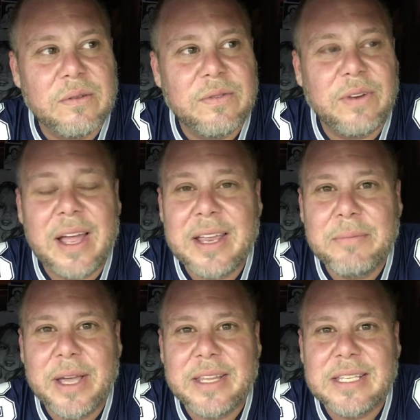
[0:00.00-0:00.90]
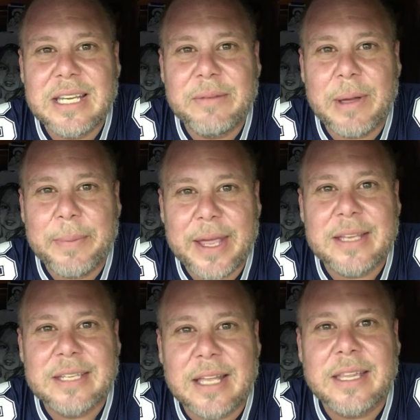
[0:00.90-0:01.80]
Flying by the seat of my
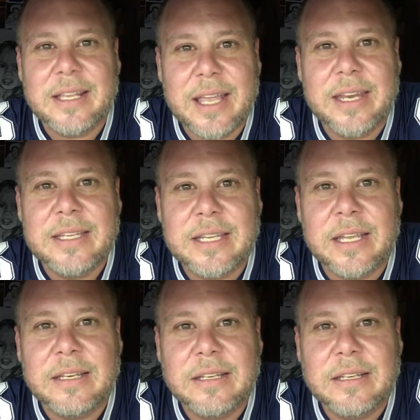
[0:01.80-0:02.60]
pants. I think that is it.